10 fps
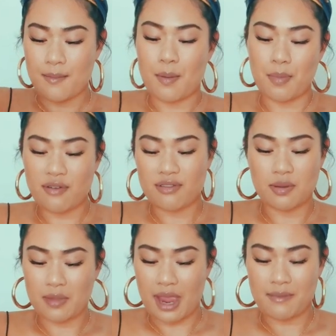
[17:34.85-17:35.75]
but both of
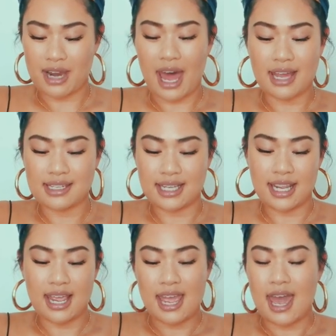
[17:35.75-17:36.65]
them came in
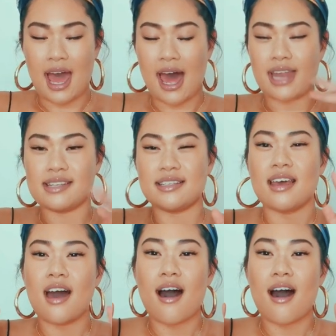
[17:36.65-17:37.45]
handy and